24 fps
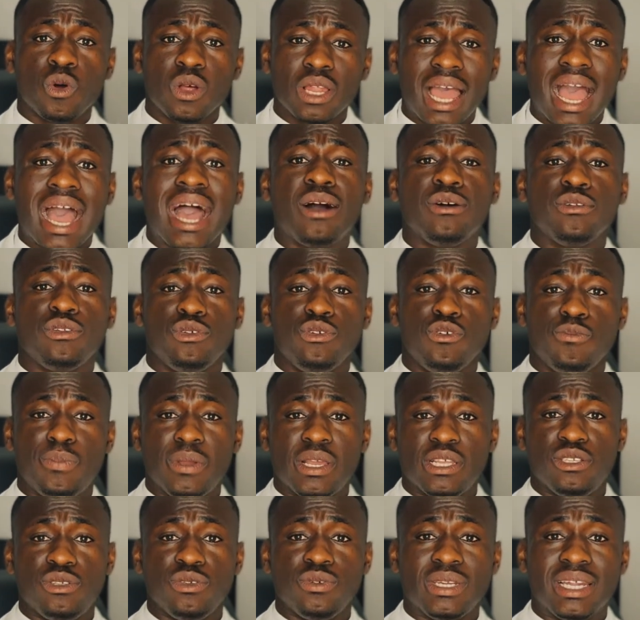how do you
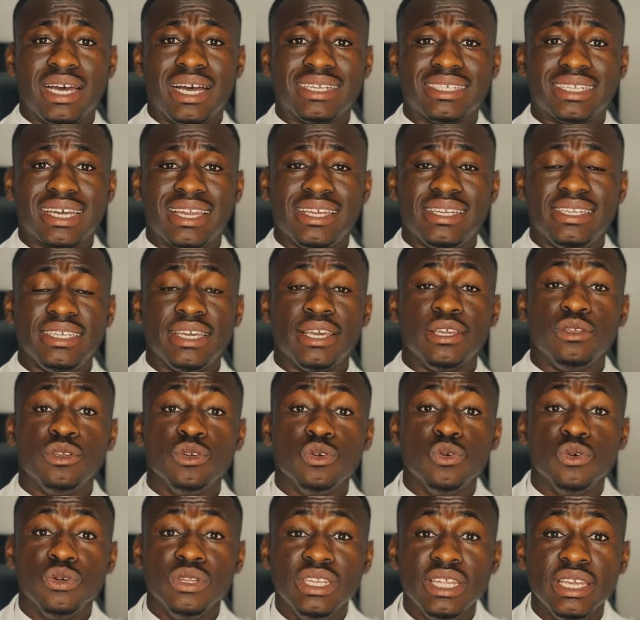pursue that idea? You
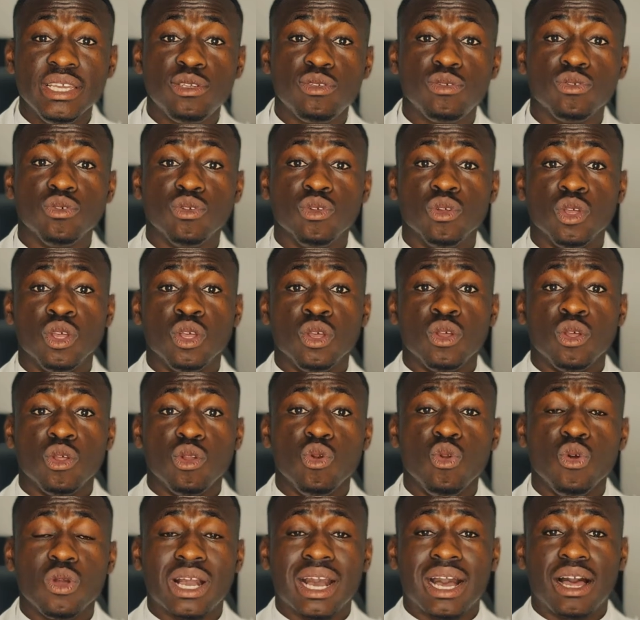will need to
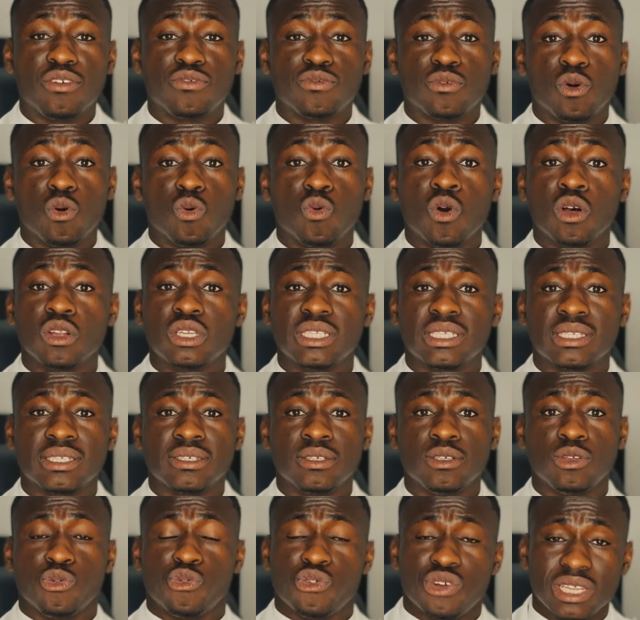look out for what
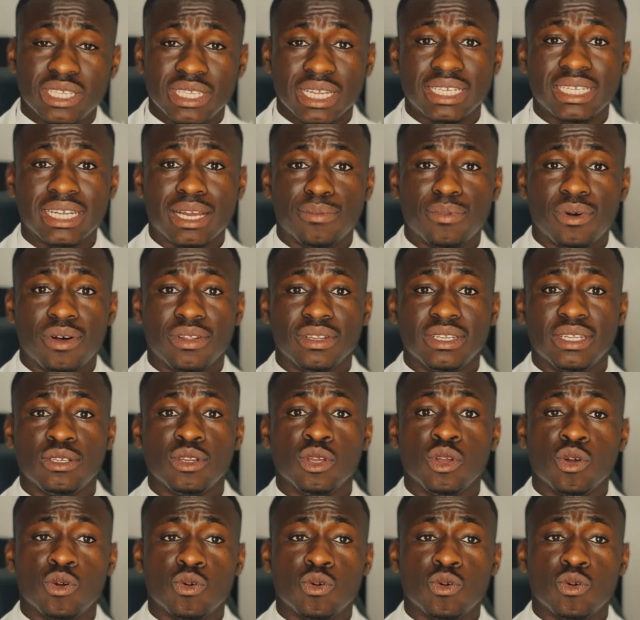research about it.